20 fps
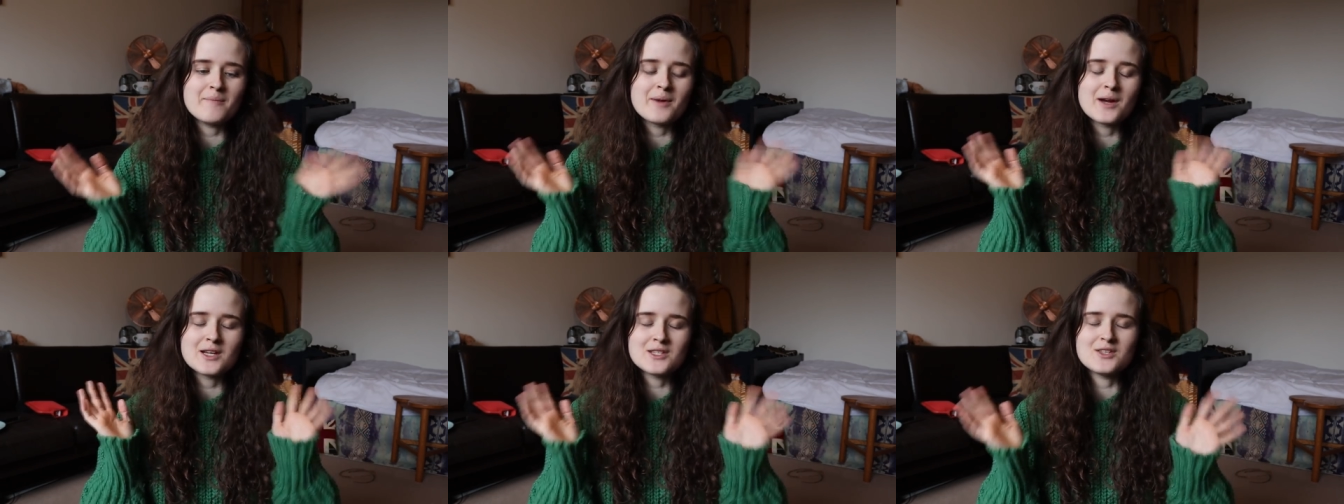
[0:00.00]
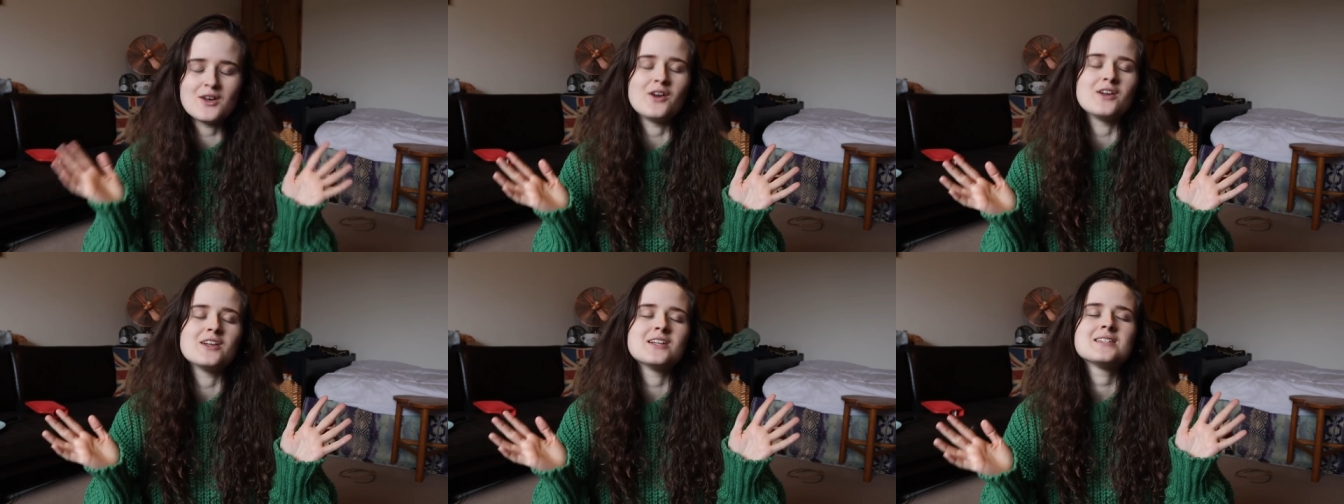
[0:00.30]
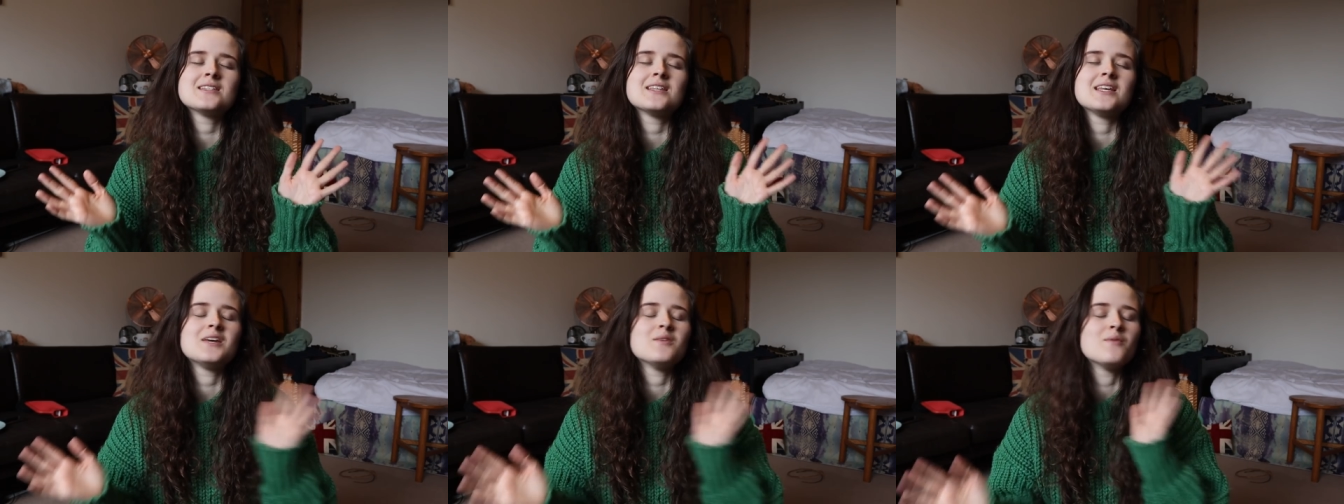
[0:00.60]
because
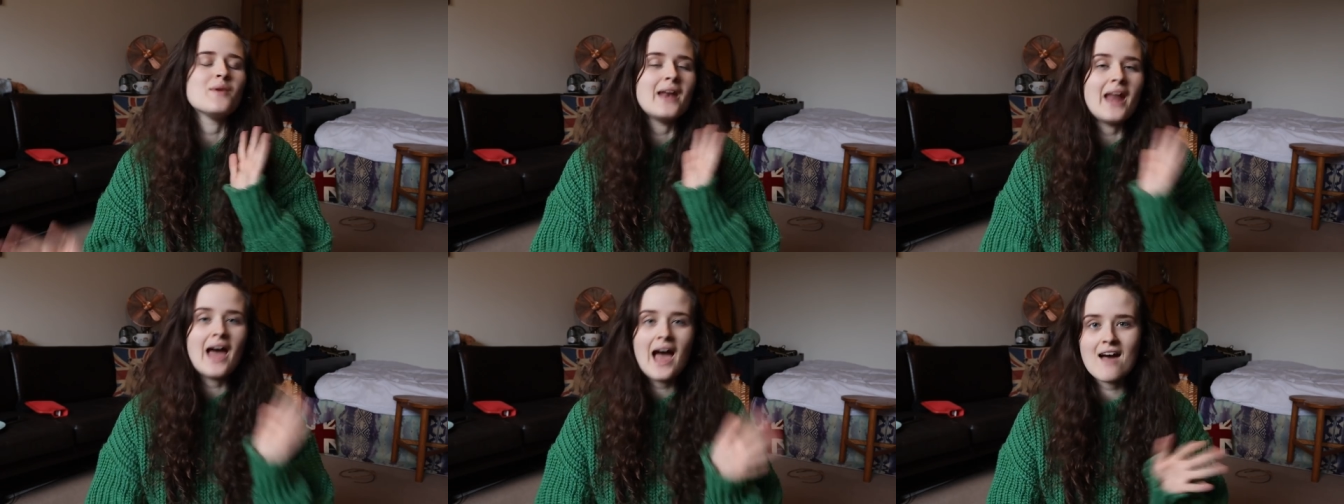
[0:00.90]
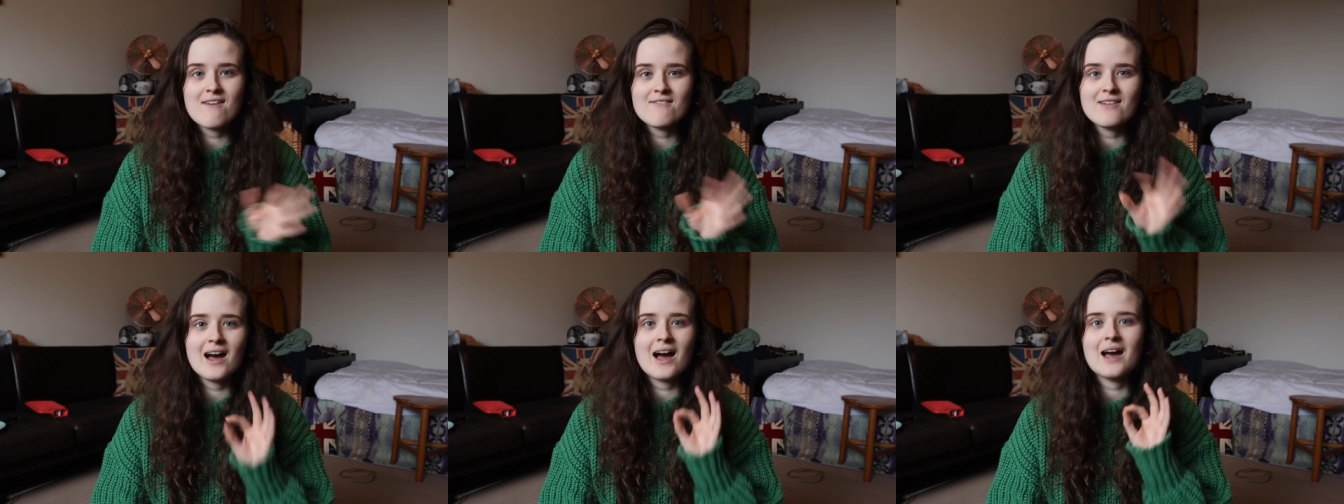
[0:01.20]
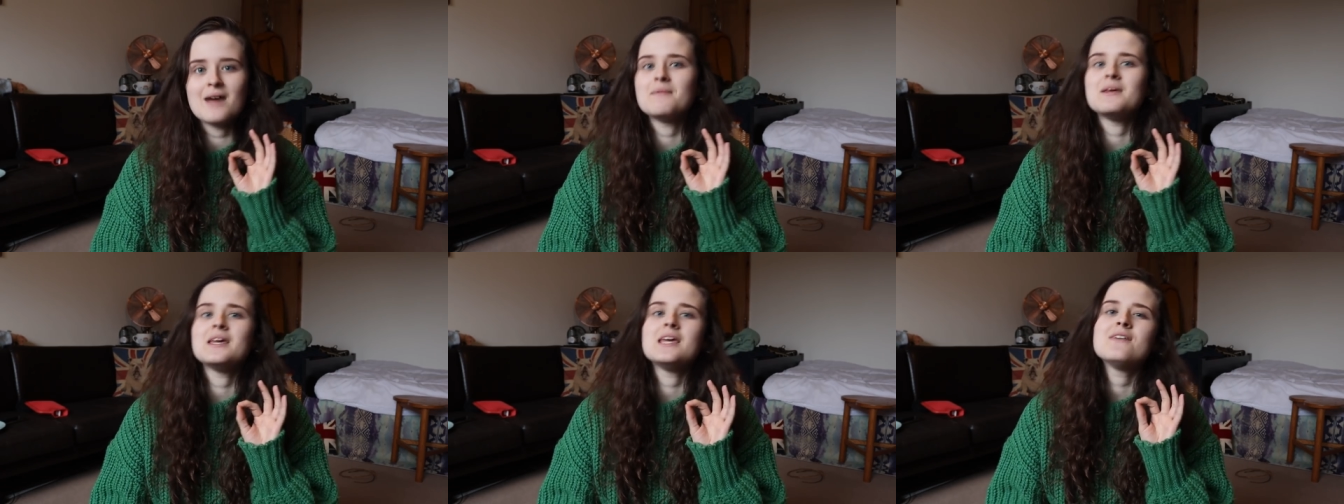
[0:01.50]
honestly, whenever
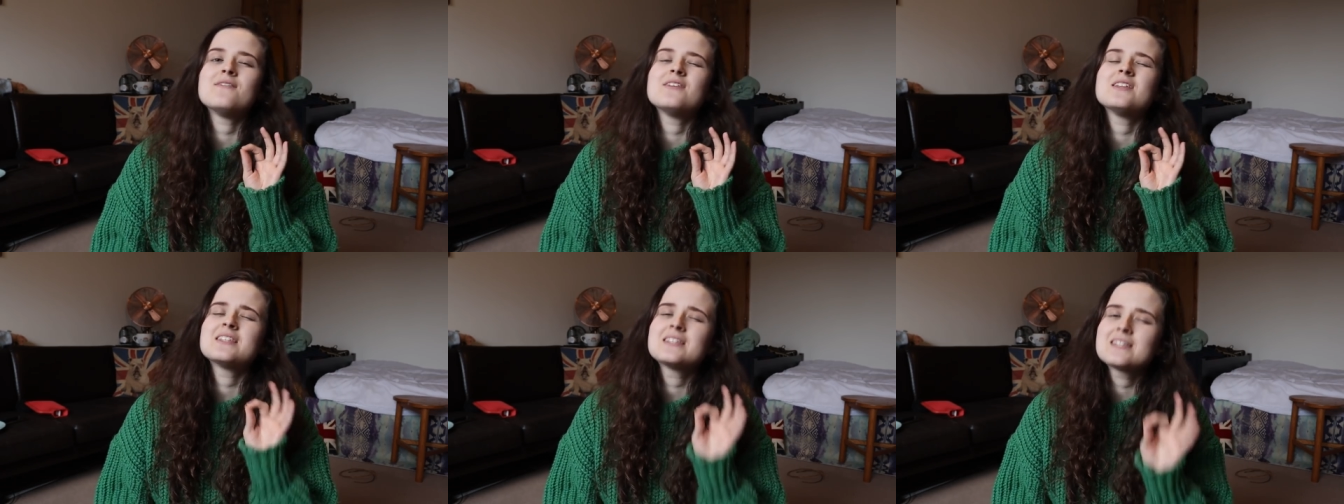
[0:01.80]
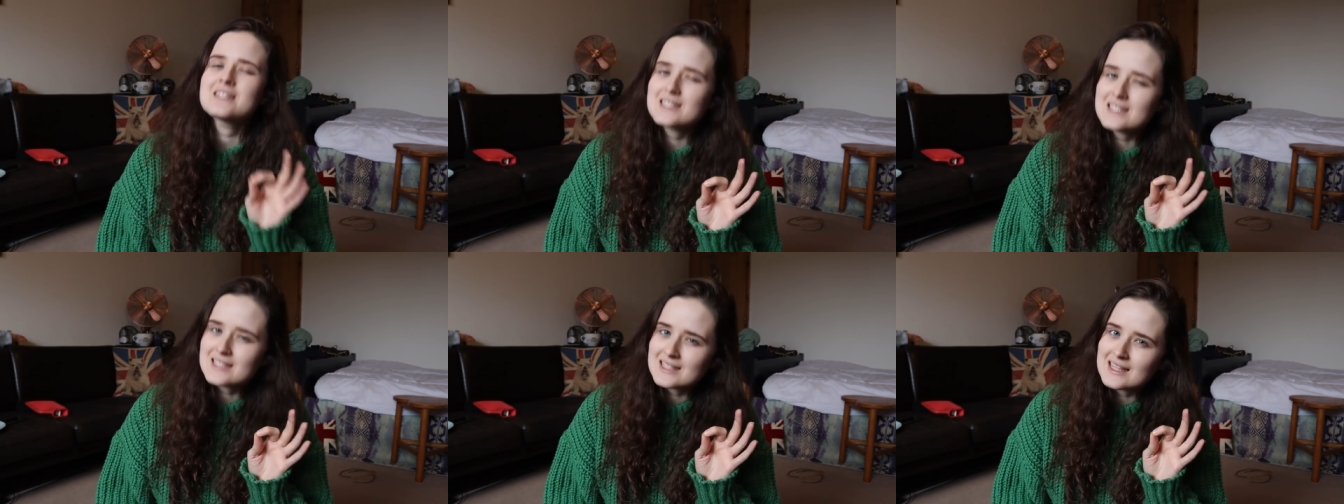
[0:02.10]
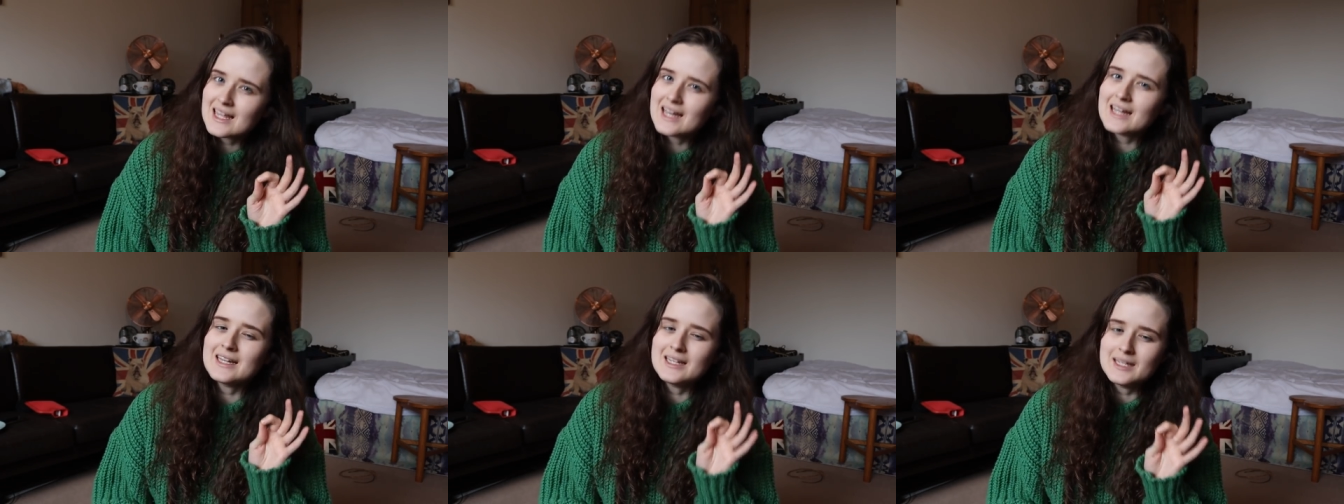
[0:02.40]
I'm even
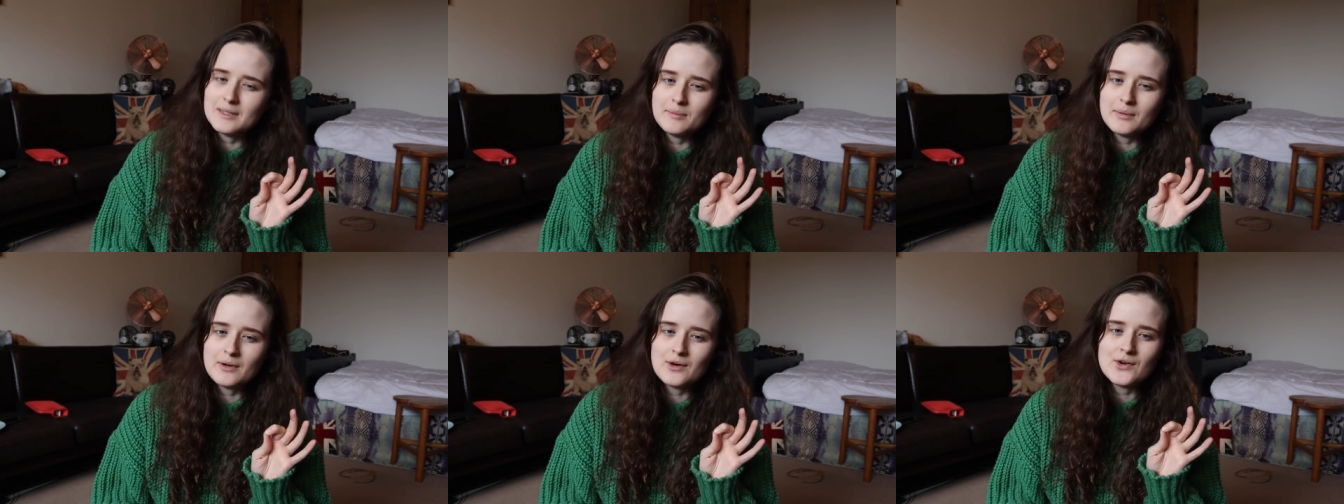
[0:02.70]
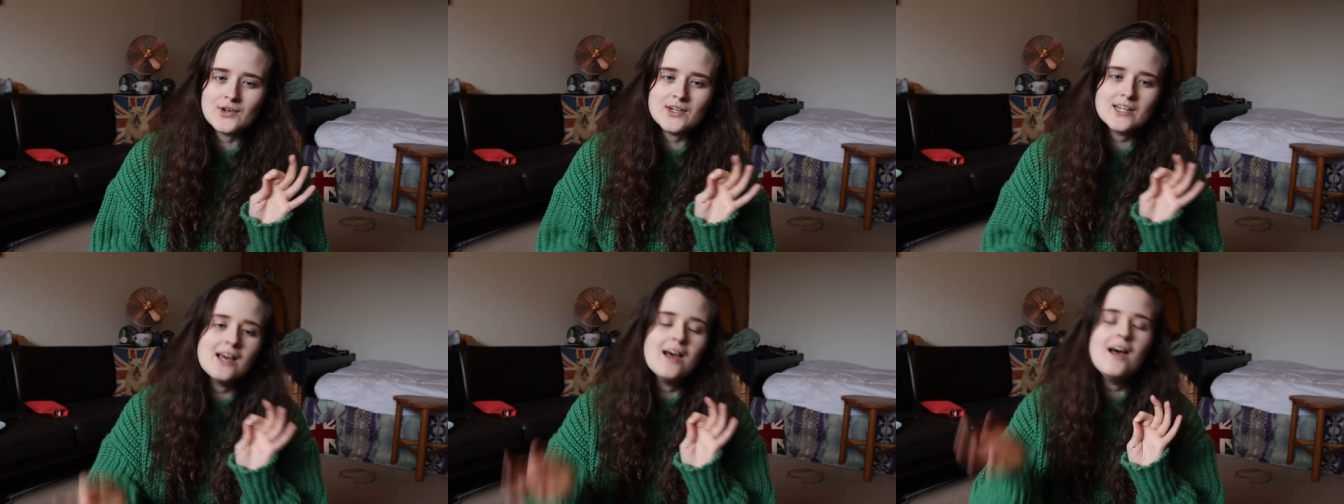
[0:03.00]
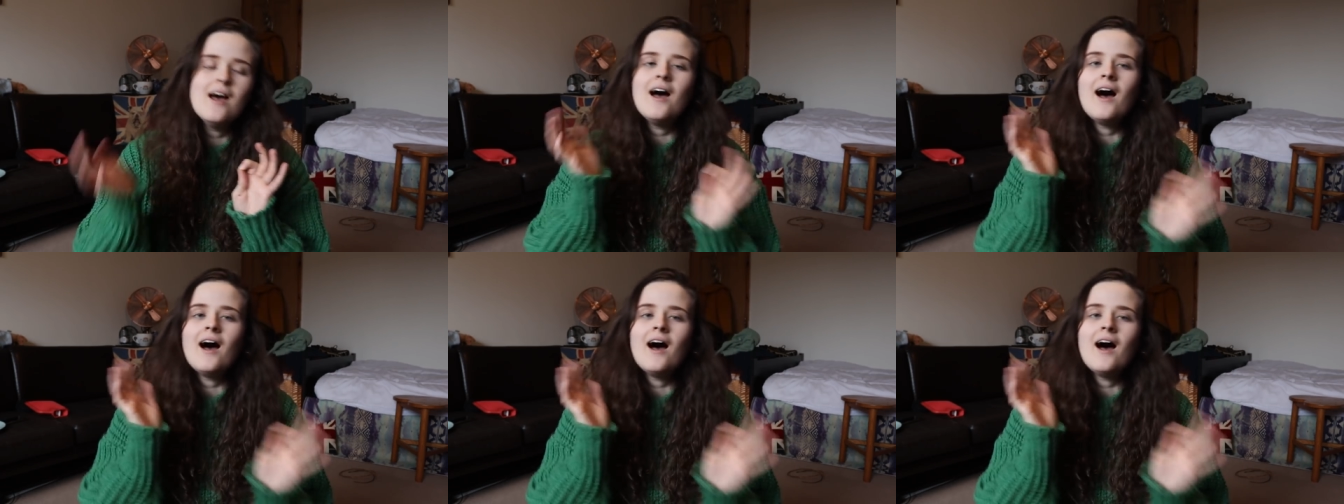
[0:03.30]
slightly bored,